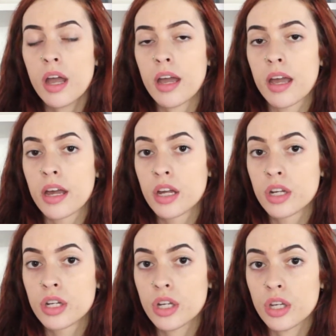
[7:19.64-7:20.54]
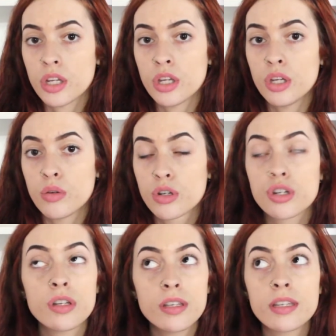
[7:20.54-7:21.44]
and you
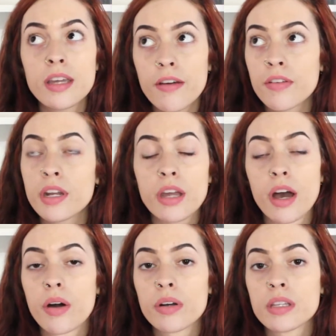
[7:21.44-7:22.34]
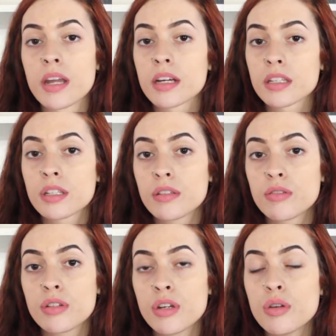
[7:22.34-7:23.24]
should see a video in the next
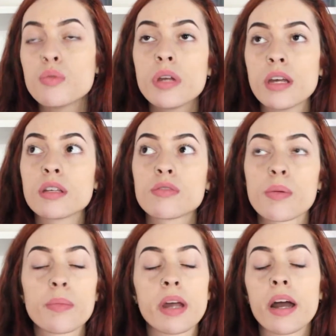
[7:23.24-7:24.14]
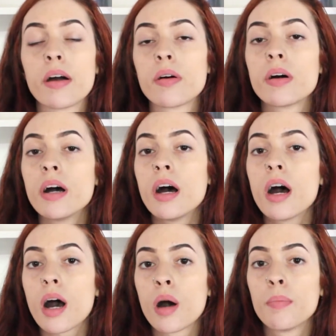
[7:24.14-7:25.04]
2 weeks from now
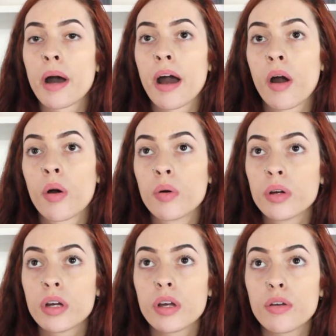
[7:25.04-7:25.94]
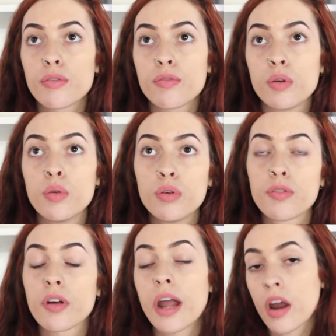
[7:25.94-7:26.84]
about food
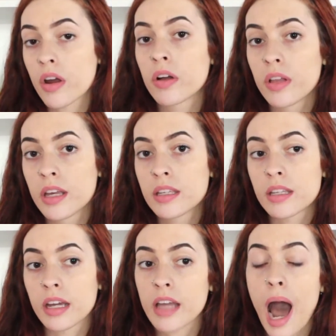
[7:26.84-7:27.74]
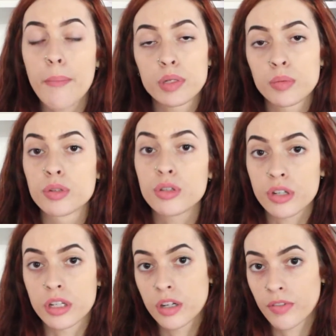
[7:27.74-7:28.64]
for aerialists, like optimal
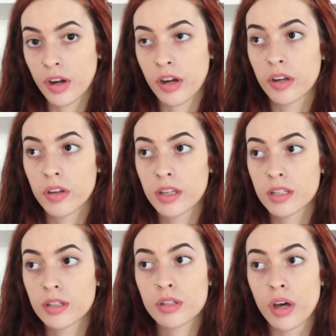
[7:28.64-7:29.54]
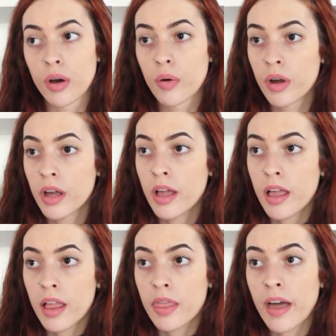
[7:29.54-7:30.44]
nutrition for aerialists. So
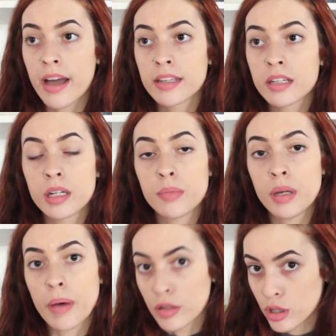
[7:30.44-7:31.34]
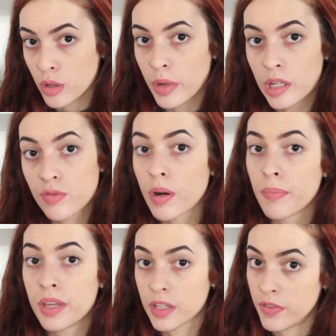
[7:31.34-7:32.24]
that is going to be about 2 weeks
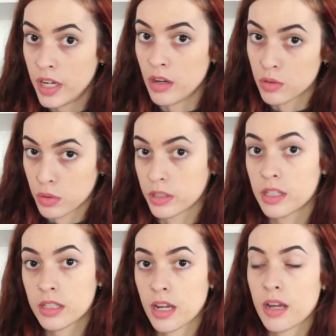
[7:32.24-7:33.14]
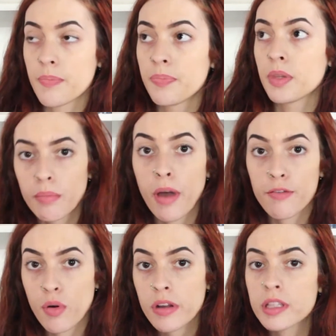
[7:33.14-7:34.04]
from this video's release date. My
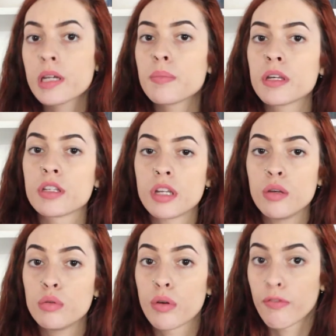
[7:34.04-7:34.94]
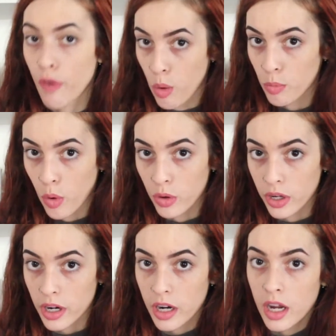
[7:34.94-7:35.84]
fourth tip is to use a foam
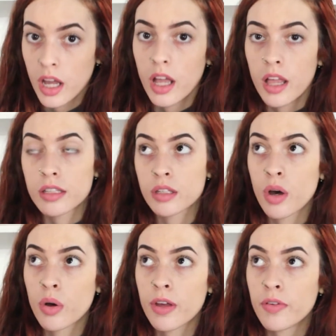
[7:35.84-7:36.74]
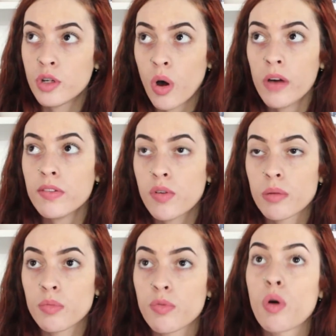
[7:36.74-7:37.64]
roller. So if you don't have
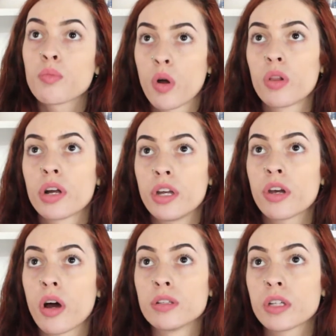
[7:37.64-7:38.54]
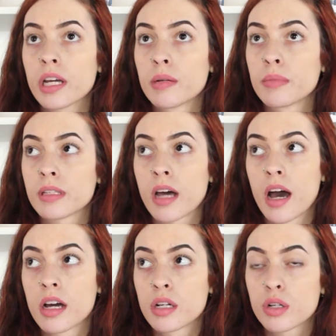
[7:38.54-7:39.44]
a foam roller, you could also get a
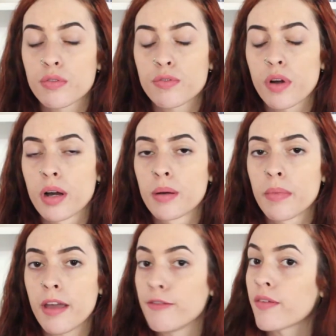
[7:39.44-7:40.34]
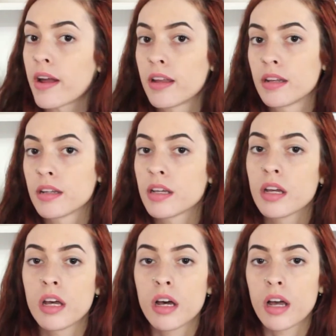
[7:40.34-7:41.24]
massage from a friend,
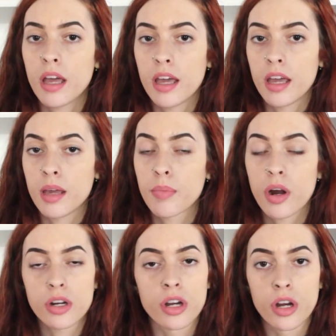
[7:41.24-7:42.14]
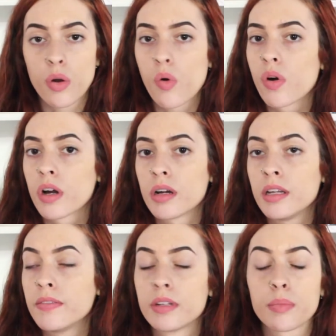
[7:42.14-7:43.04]
a partner, or
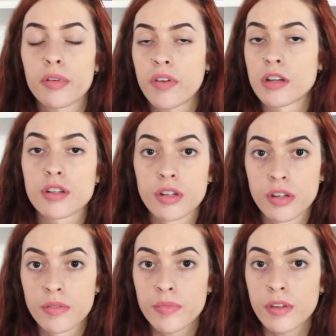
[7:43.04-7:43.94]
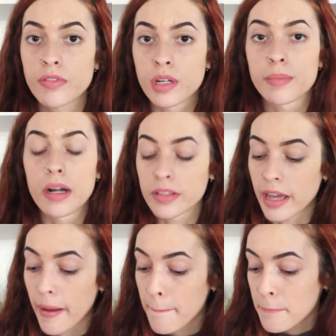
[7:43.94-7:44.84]
even a professional if you're about
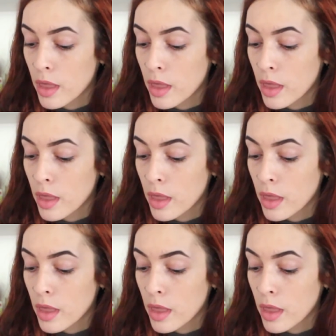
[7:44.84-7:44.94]
that.